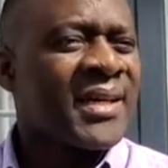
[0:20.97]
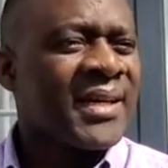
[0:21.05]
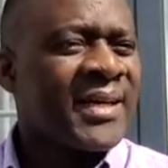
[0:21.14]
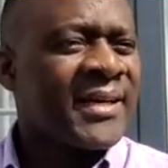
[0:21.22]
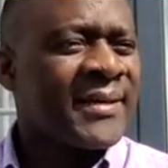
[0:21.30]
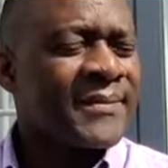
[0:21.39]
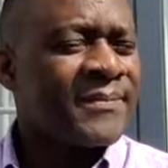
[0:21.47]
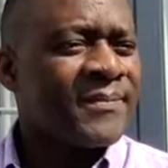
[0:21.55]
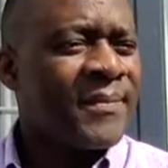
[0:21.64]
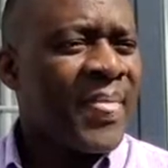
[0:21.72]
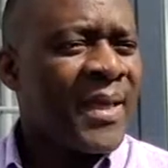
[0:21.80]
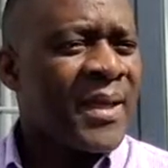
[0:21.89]

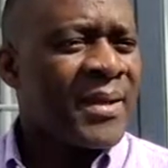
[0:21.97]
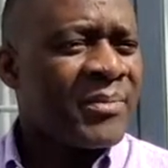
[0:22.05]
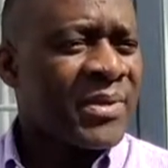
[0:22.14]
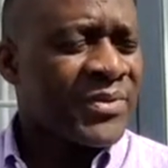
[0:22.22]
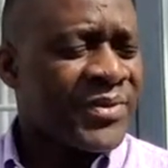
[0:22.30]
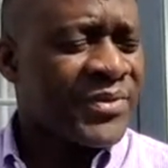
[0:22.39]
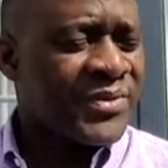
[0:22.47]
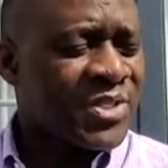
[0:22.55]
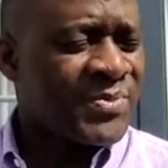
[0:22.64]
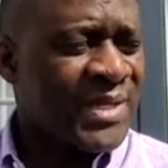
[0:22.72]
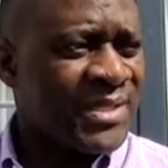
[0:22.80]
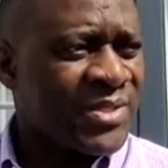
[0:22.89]
Um, but with
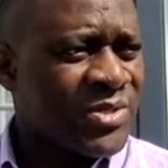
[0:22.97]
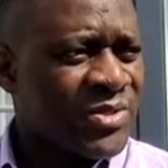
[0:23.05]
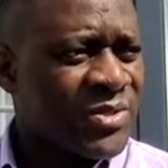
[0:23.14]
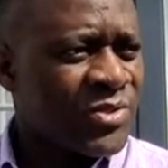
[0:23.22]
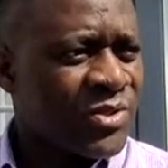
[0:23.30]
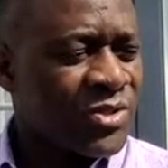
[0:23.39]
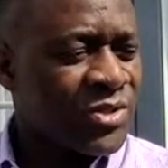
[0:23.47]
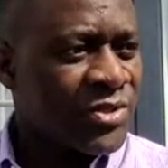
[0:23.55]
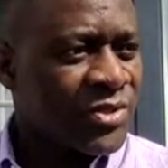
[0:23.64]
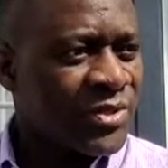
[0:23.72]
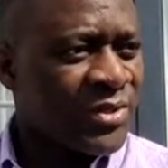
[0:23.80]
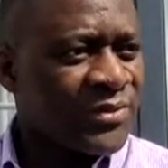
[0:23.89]
respect to
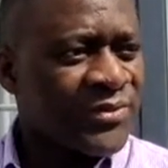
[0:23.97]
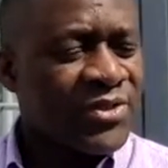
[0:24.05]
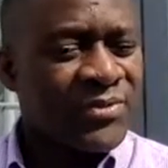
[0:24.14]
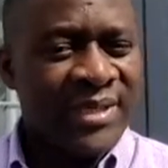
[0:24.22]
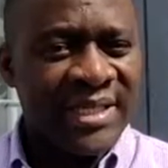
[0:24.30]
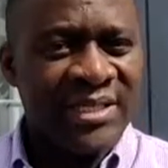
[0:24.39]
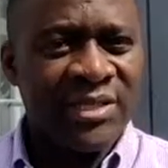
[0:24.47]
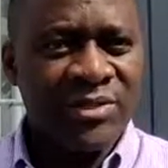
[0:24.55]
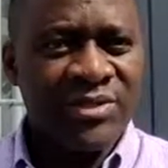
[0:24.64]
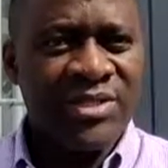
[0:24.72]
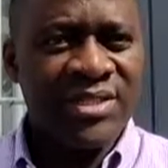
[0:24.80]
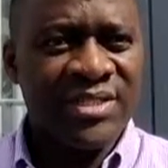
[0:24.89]
control of
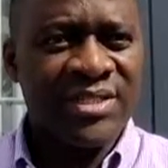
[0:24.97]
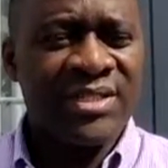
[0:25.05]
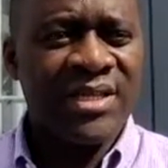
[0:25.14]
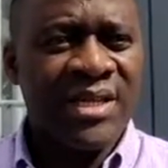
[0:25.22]
tuberculosis,